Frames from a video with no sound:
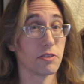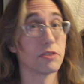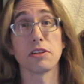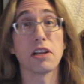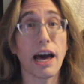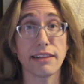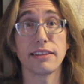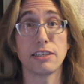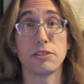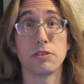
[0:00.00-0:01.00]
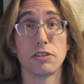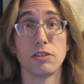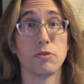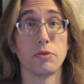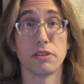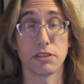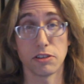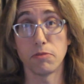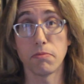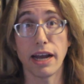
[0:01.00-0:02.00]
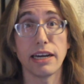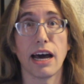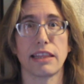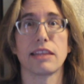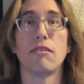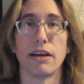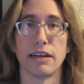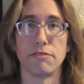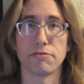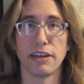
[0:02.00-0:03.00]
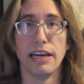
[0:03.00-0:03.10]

there's a lot of things you can do with it that you might not have thought of.